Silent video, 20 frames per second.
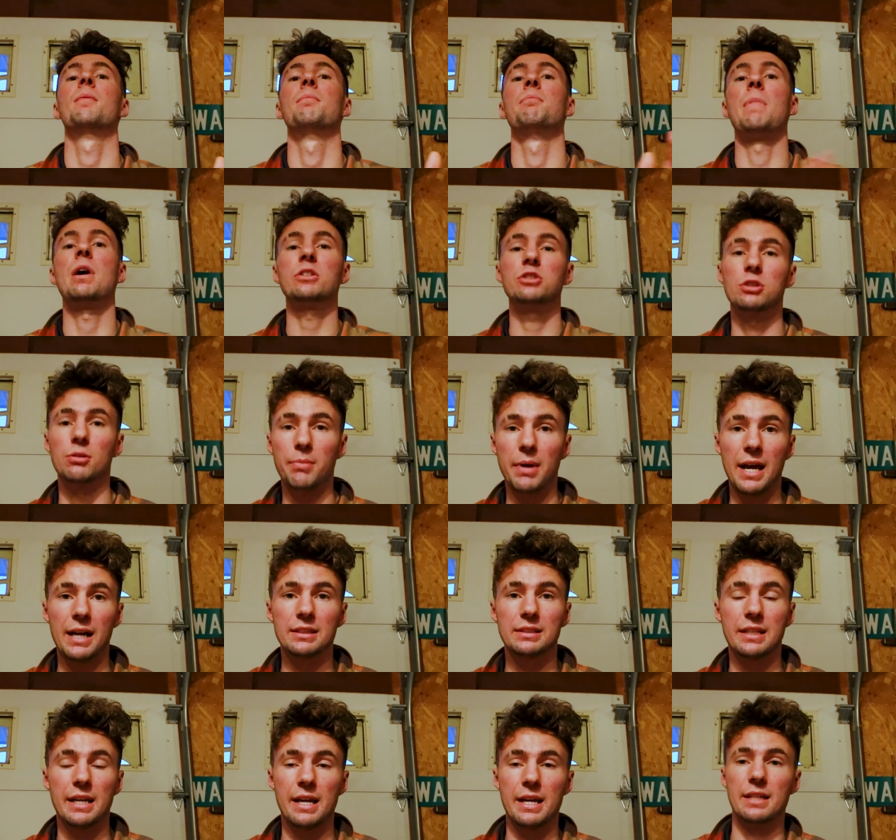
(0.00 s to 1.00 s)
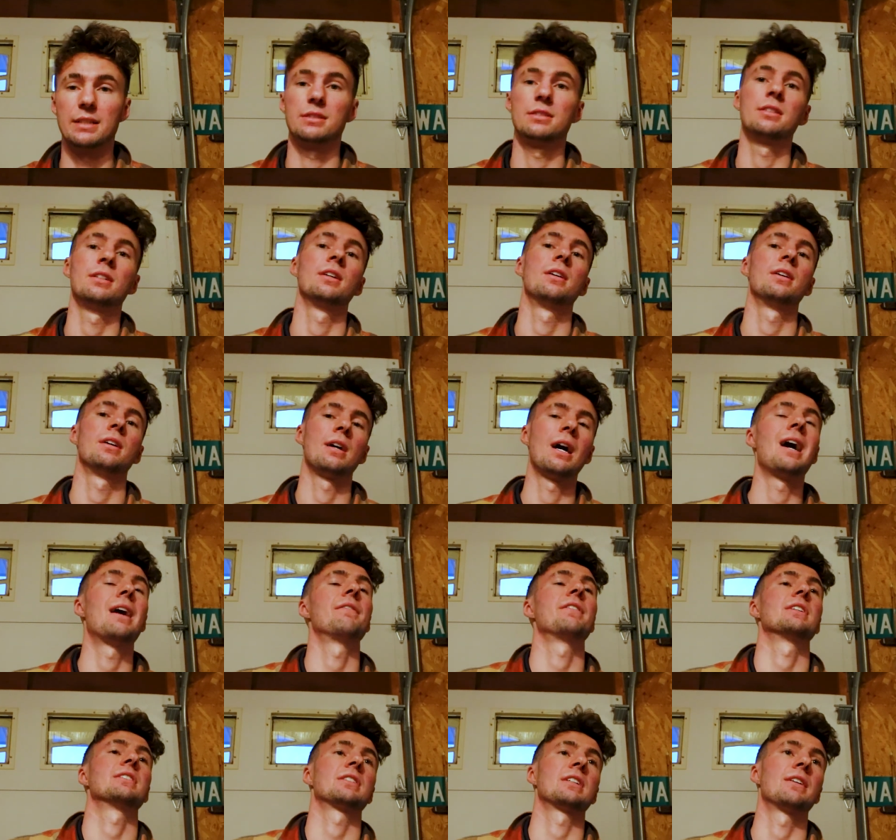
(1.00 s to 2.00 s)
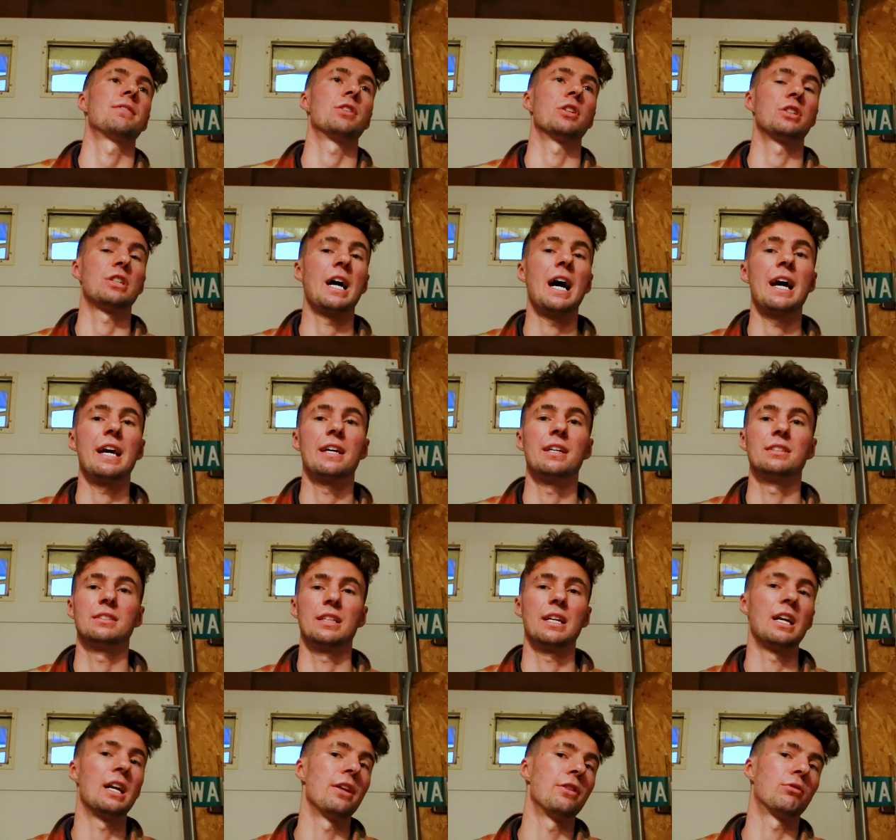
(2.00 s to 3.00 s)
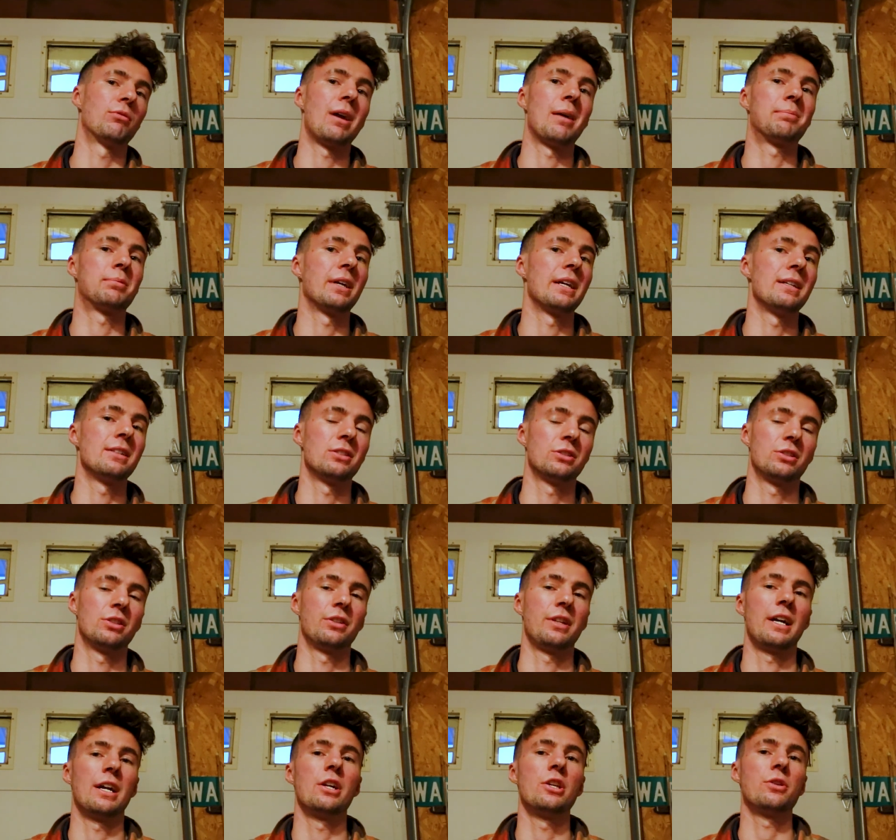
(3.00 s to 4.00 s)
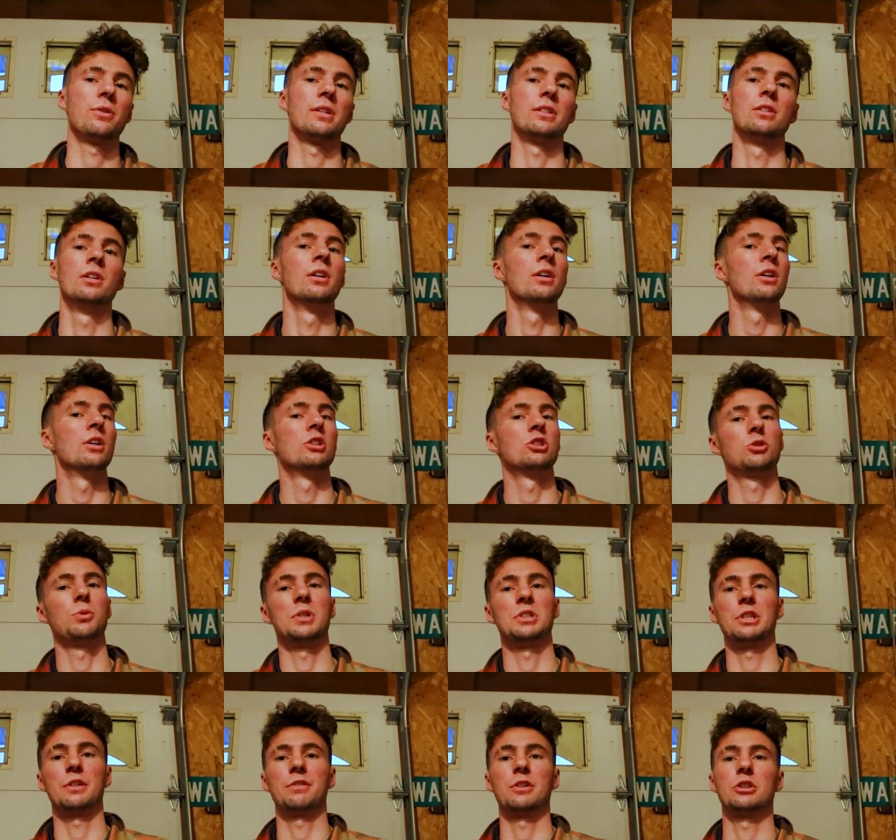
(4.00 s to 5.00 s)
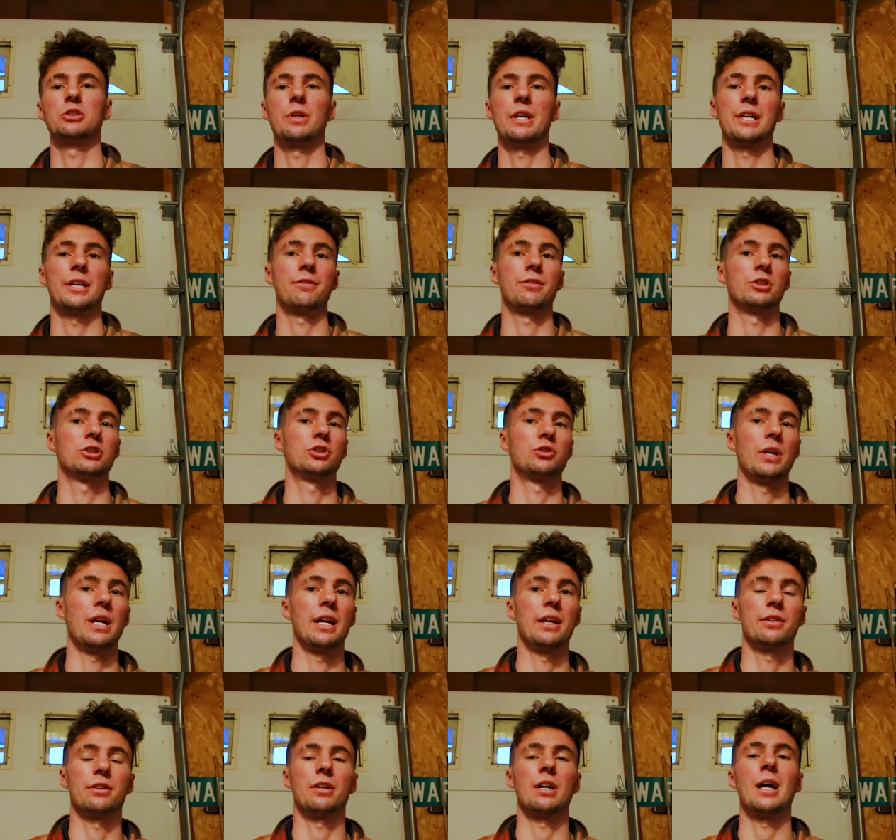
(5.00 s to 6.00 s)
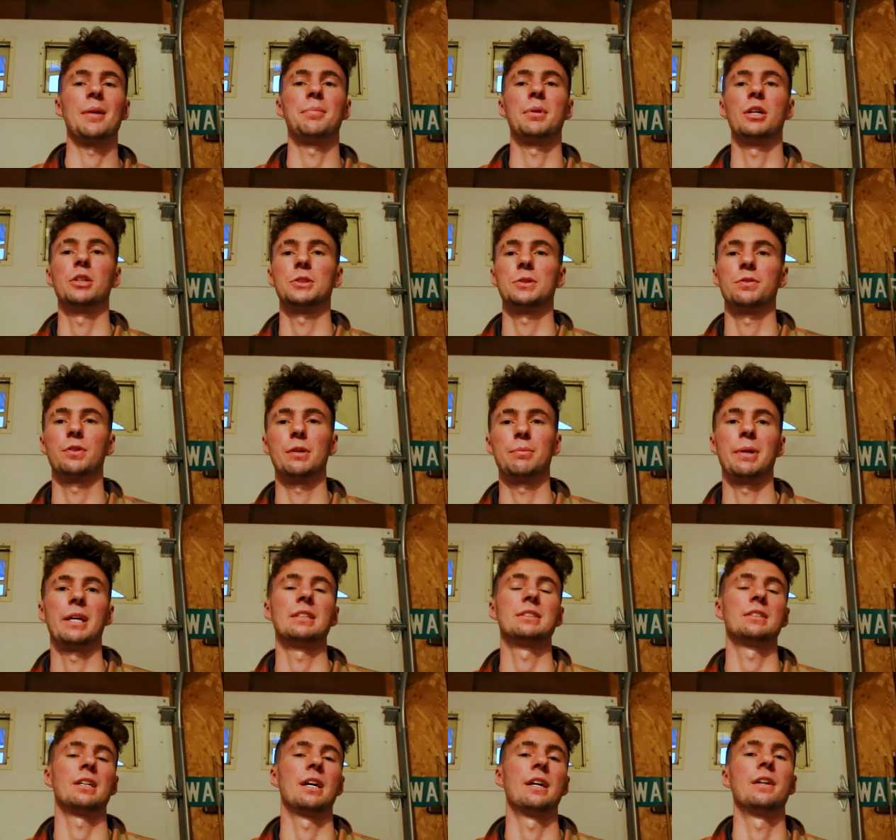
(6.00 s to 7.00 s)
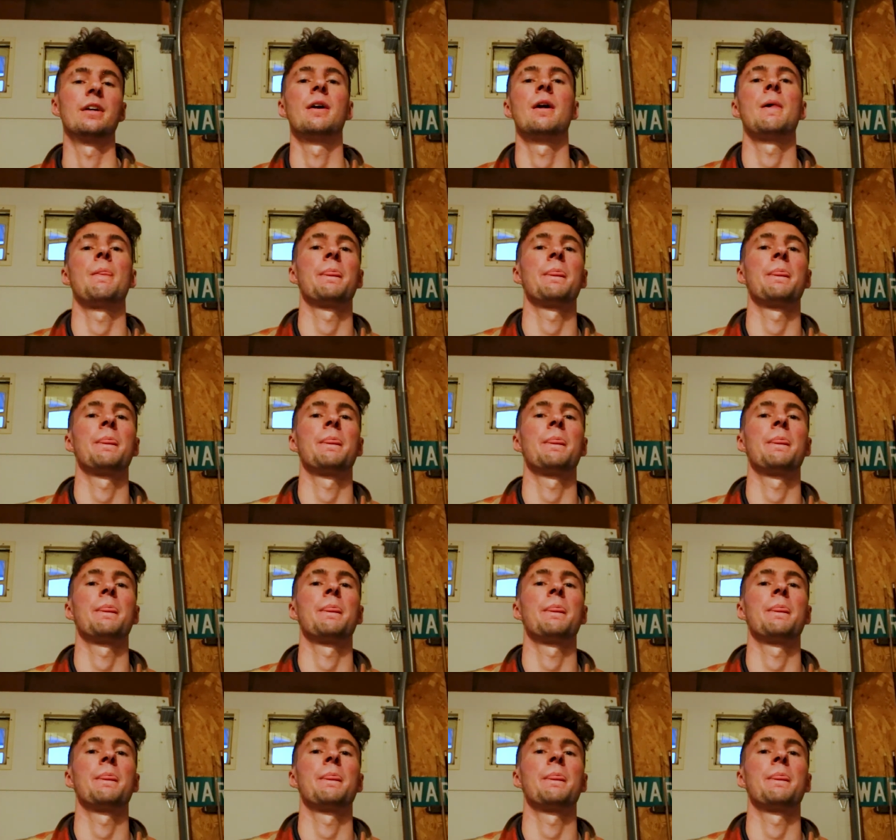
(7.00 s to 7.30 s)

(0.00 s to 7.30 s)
muscle mass gains. Obviously, if your diet is there and the rep ranges are there, you can switch if you're training for strength or hypertrophy based on